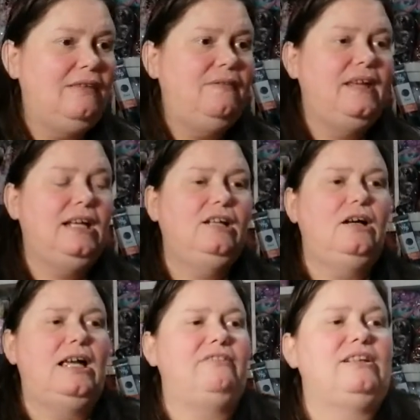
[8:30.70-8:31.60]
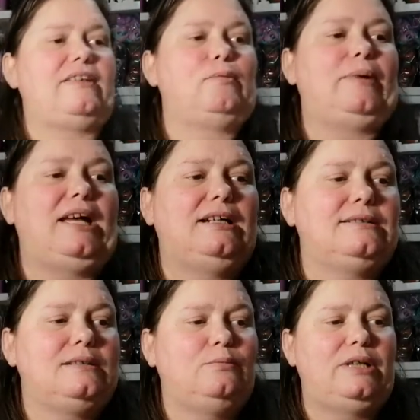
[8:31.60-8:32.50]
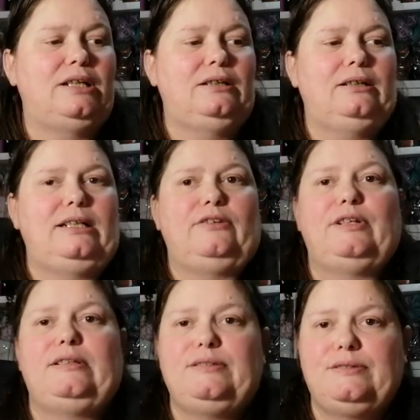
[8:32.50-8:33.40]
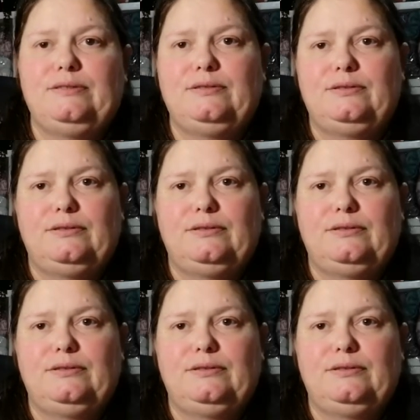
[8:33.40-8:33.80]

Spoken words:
And then I have another bag somewhere. Here it is.